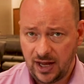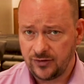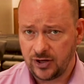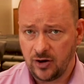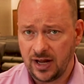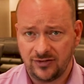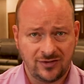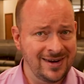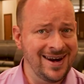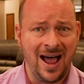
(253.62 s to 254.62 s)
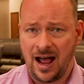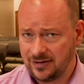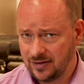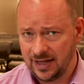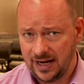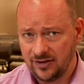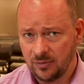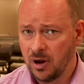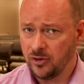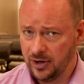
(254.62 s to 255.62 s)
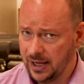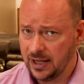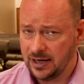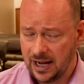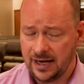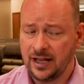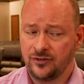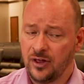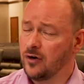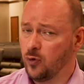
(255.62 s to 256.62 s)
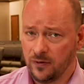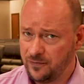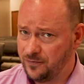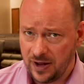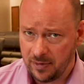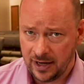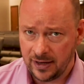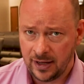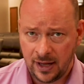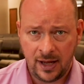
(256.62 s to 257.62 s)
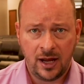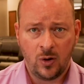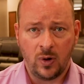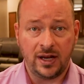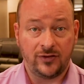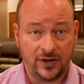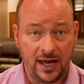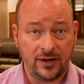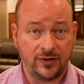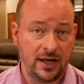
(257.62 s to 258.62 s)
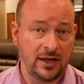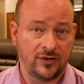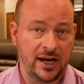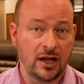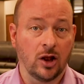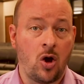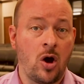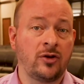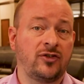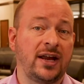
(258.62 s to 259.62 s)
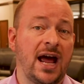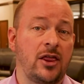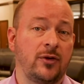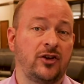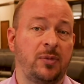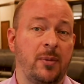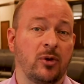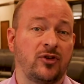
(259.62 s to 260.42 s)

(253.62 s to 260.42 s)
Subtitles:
says here is not that he's a mother hen and is therefore feminine. What he says is that he longs to gather his people